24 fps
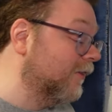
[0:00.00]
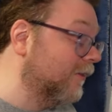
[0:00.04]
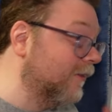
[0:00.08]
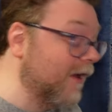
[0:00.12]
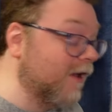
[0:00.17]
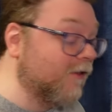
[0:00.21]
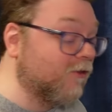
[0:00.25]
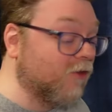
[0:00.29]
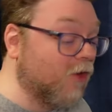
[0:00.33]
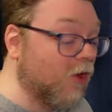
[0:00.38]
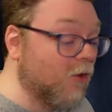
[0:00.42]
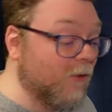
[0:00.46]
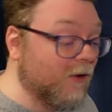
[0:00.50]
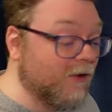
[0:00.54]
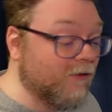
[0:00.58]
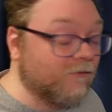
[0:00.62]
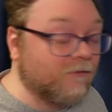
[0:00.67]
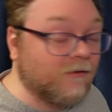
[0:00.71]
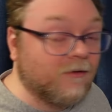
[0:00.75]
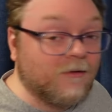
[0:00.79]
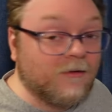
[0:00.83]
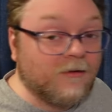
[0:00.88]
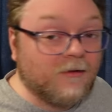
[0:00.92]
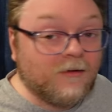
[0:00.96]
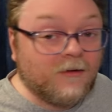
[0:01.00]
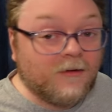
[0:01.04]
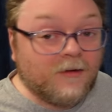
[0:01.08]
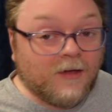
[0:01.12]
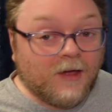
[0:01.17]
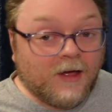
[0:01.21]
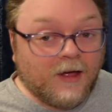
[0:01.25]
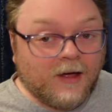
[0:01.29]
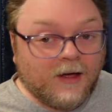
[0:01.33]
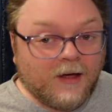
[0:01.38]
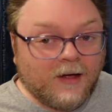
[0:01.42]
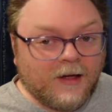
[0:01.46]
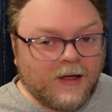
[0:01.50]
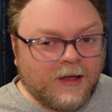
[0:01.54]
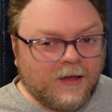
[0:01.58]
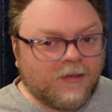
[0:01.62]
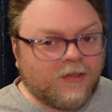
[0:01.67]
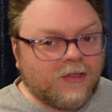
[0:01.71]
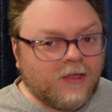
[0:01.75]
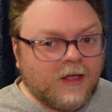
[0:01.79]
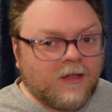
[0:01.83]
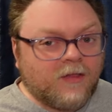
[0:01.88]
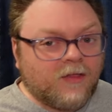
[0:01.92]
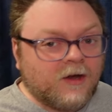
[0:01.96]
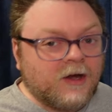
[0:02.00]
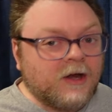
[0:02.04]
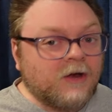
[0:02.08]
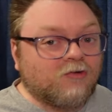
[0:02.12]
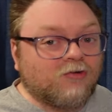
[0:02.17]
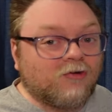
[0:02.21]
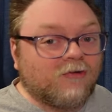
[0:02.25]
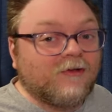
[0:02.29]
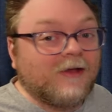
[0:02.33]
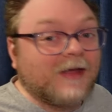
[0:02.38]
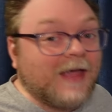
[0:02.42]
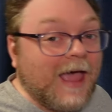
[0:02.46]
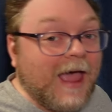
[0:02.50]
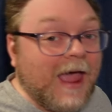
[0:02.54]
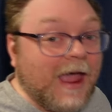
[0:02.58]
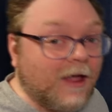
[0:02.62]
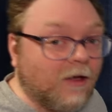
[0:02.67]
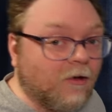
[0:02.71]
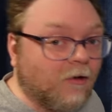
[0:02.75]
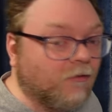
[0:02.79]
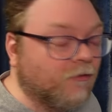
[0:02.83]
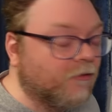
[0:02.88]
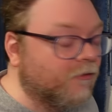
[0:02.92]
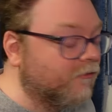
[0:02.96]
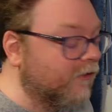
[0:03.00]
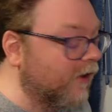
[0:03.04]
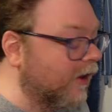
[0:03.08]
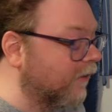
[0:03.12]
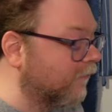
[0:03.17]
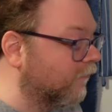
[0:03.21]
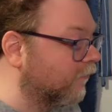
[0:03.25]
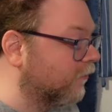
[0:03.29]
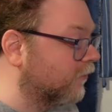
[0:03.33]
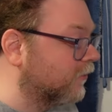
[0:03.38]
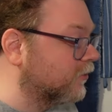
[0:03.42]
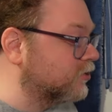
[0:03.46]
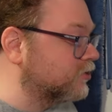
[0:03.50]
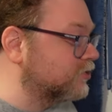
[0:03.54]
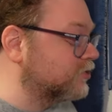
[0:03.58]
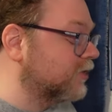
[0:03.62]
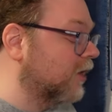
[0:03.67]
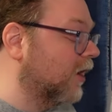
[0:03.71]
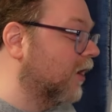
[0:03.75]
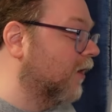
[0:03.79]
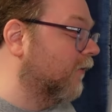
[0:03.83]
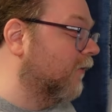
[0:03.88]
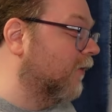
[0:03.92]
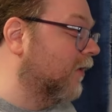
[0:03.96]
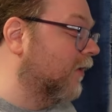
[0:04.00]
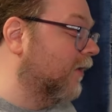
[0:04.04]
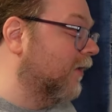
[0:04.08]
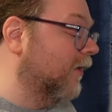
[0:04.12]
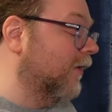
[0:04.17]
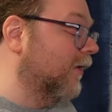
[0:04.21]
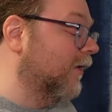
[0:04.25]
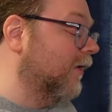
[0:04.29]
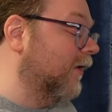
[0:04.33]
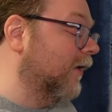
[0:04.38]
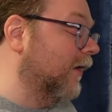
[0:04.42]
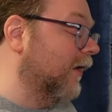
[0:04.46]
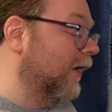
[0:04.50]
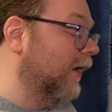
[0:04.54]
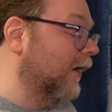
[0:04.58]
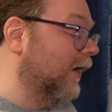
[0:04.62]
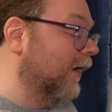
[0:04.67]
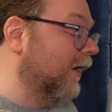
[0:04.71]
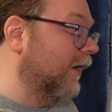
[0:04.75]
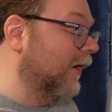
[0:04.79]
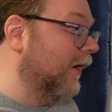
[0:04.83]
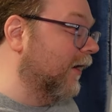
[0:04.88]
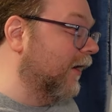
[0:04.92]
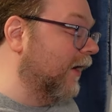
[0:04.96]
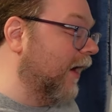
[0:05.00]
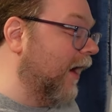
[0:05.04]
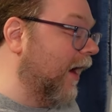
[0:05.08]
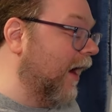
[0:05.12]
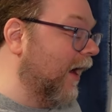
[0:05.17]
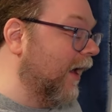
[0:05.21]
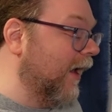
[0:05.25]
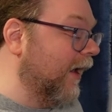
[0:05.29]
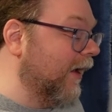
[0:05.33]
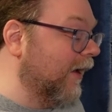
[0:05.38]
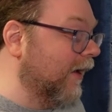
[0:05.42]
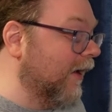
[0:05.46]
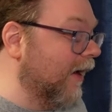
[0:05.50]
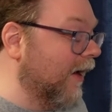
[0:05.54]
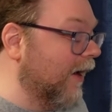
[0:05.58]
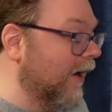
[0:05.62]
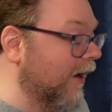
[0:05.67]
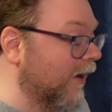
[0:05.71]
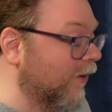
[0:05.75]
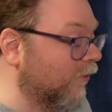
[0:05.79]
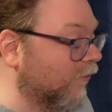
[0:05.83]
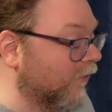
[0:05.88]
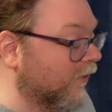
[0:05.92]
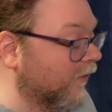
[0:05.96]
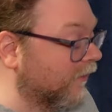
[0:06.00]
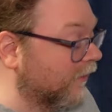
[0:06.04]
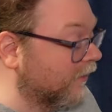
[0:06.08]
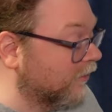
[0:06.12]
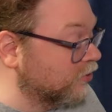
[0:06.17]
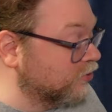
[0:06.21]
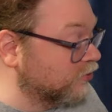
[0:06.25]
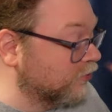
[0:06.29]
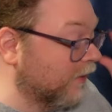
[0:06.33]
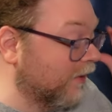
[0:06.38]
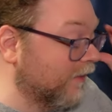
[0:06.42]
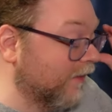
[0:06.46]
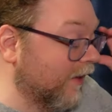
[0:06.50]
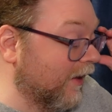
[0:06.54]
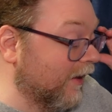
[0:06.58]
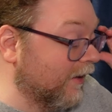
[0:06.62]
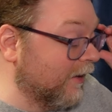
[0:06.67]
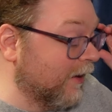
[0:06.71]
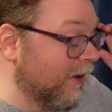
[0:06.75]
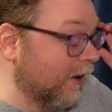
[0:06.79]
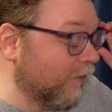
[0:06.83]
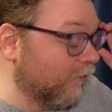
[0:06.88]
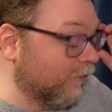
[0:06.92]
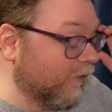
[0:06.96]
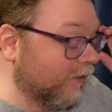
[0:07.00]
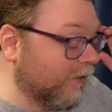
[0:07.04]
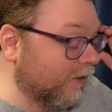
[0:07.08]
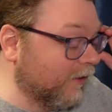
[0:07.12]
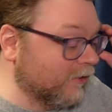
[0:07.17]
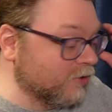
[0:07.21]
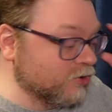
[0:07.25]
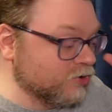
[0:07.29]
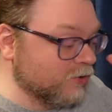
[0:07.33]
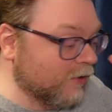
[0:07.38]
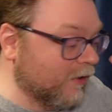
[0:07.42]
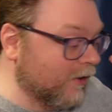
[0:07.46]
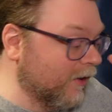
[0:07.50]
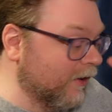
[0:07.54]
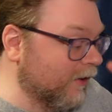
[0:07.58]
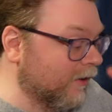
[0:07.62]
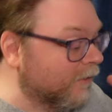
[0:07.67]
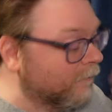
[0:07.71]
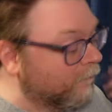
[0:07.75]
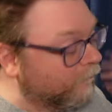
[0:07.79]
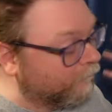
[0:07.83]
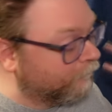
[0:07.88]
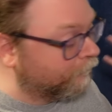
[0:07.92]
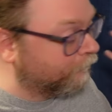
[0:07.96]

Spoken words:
that's always it's an interesting angle to take for this show. I really enjoy that, and I really enjoy